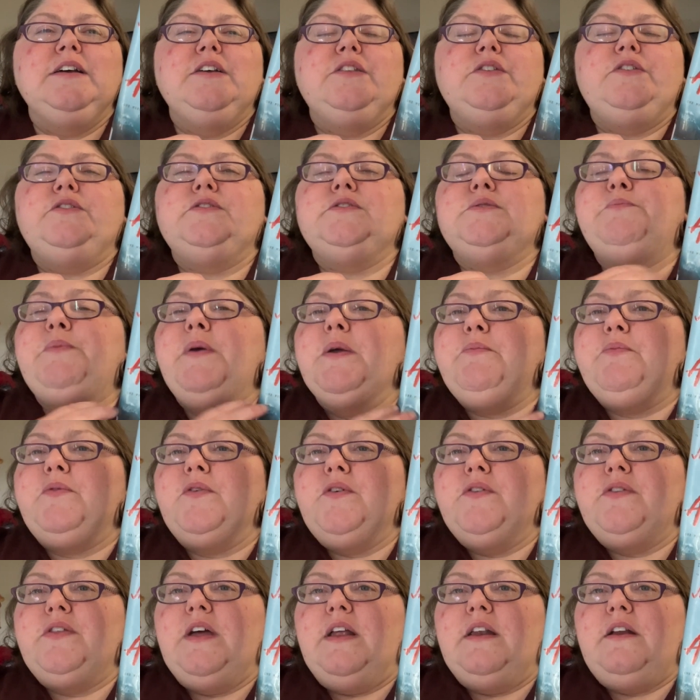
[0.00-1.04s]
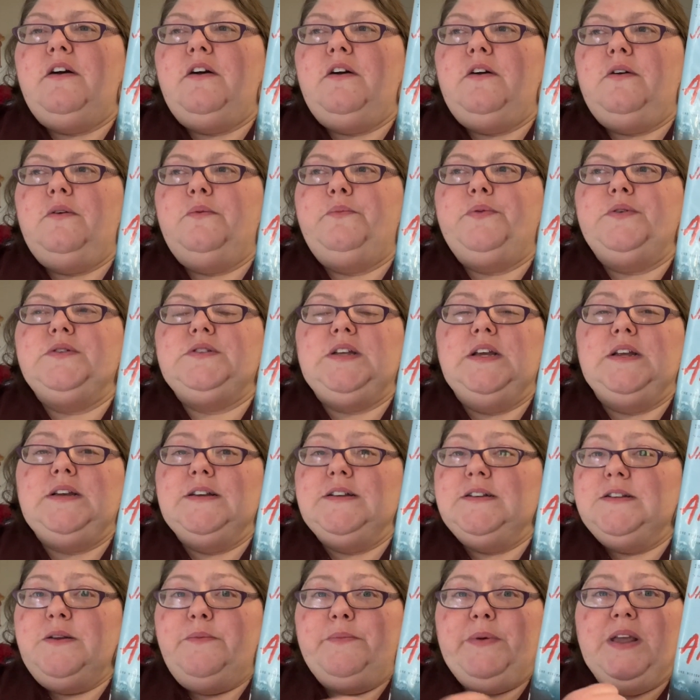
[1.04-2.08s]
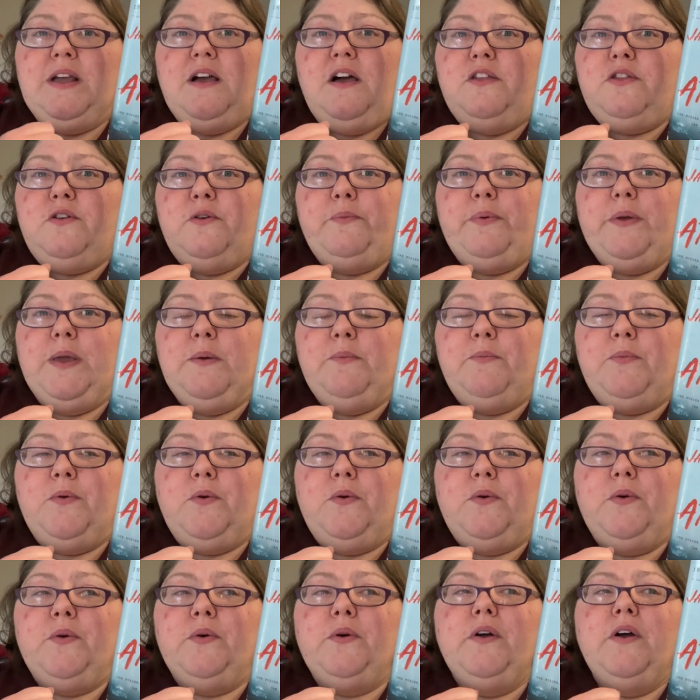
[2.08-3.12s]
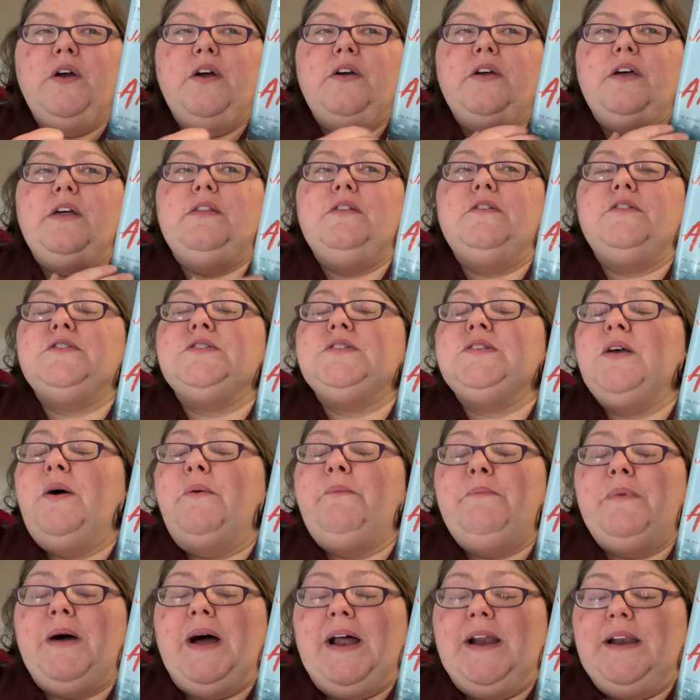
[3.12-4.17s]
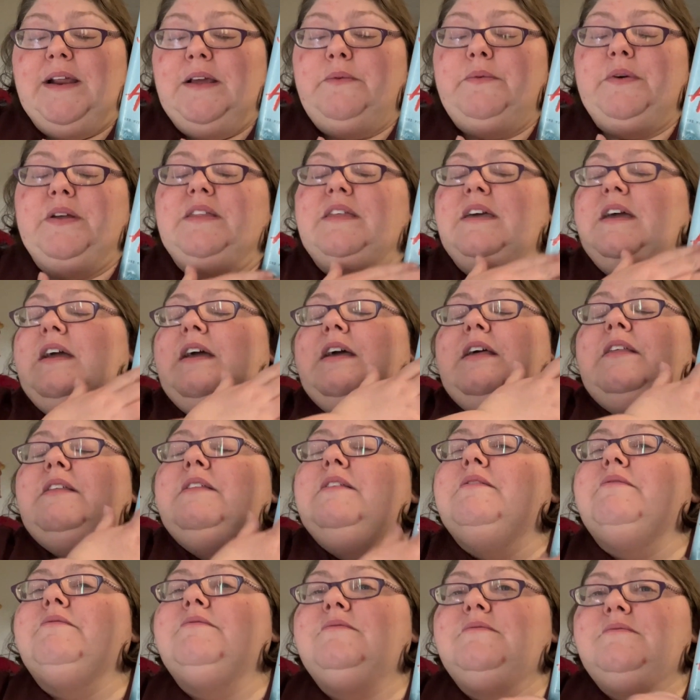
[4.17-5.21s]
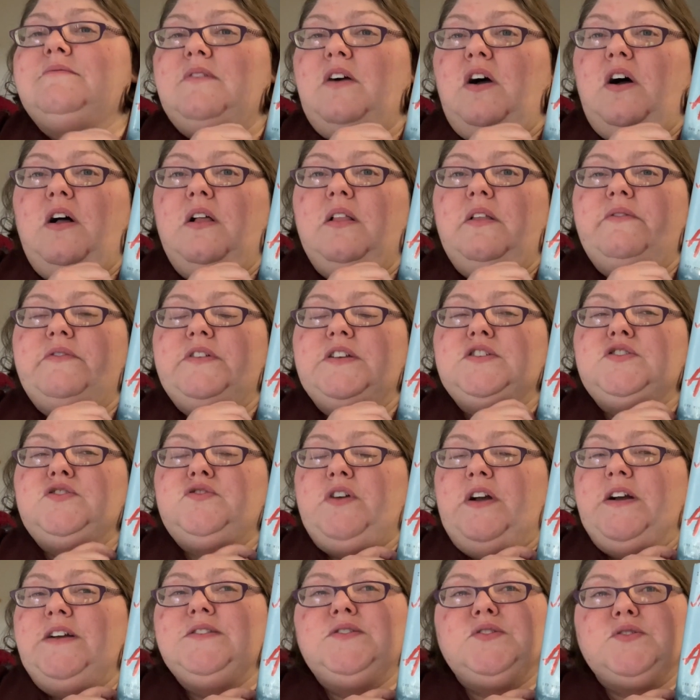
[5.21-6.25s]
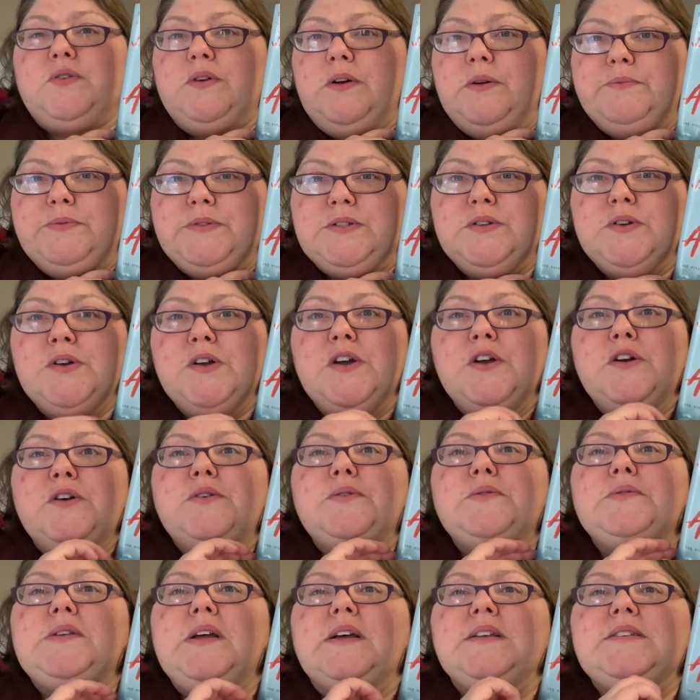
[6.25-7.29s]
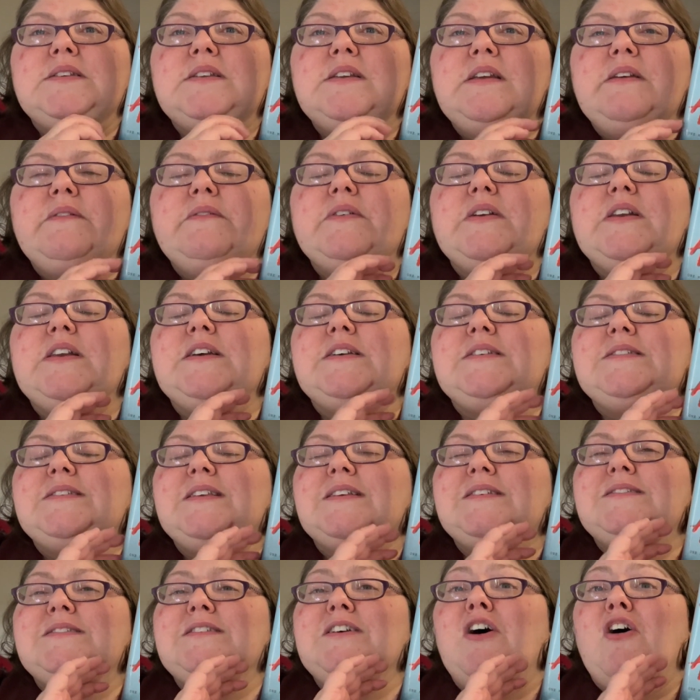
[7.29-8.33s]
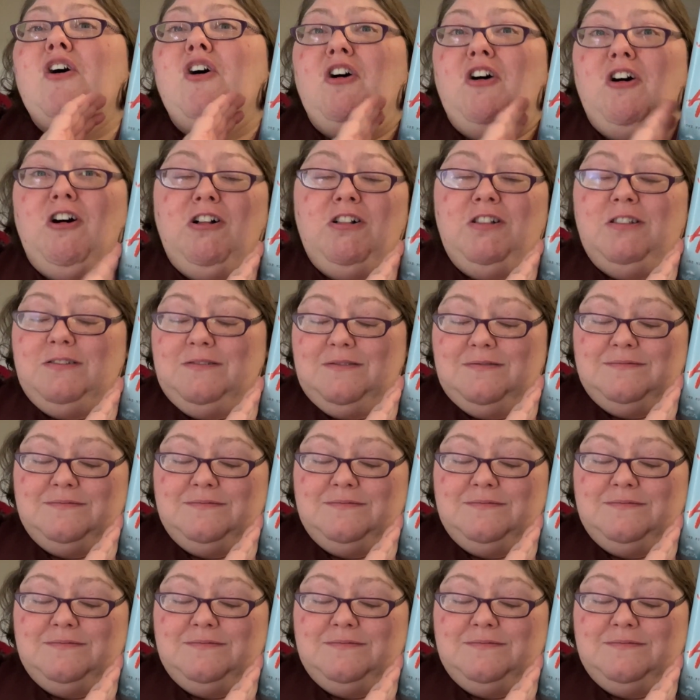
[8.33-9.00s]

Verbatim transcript: There's people that are pretending to be other people, and there's somebody within all of these transcripts who doesn't even exist at all.